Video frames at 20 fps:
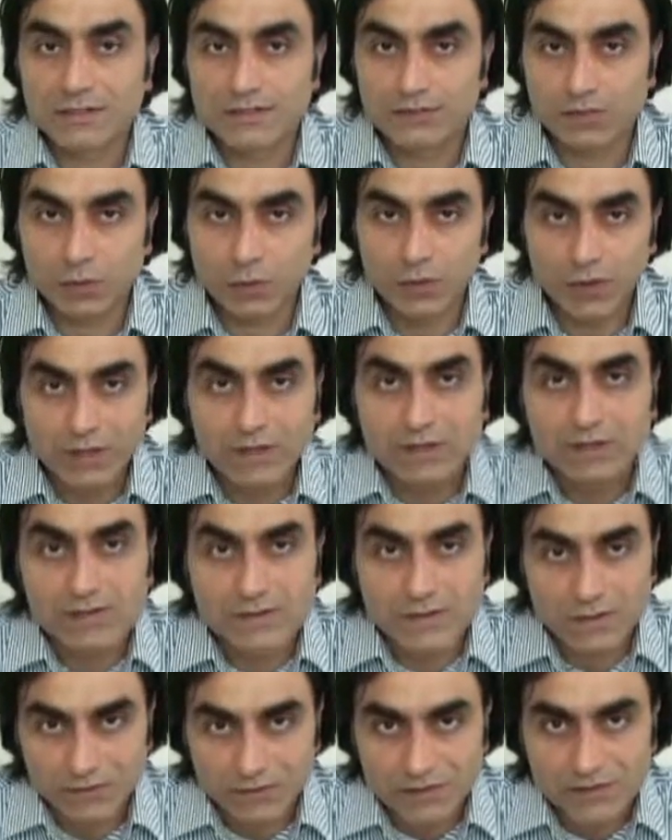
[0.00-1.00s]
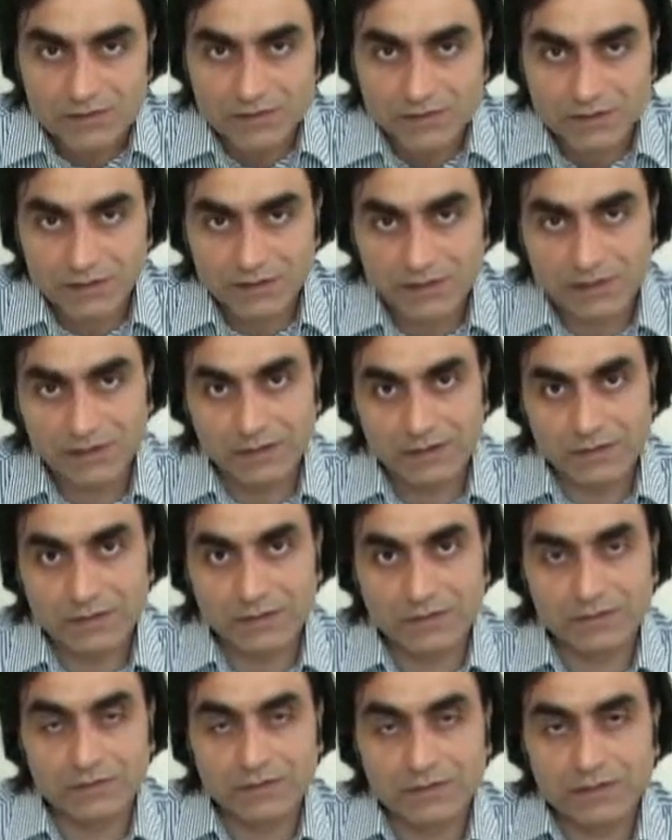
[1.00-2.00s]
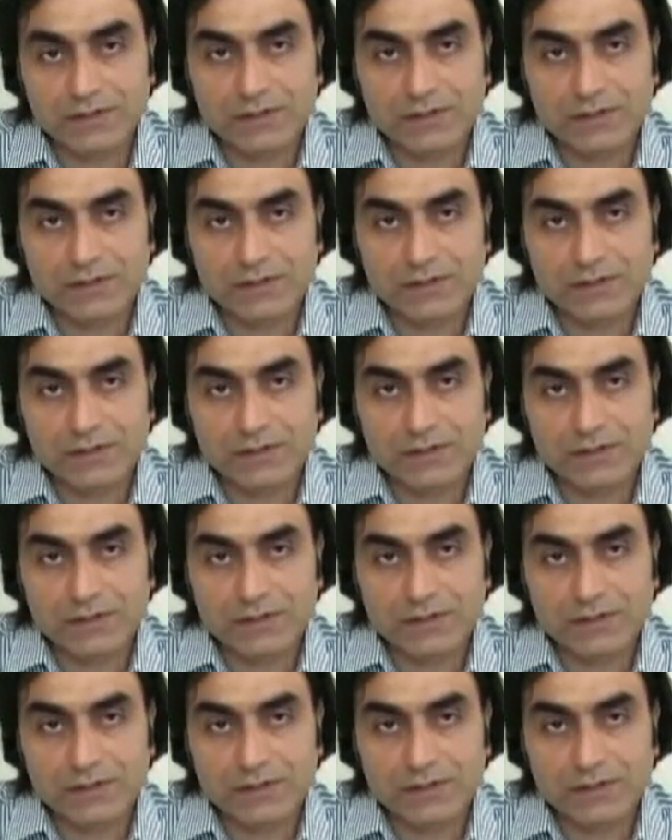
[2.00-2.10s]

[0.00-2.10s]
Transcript: the oneness of his of the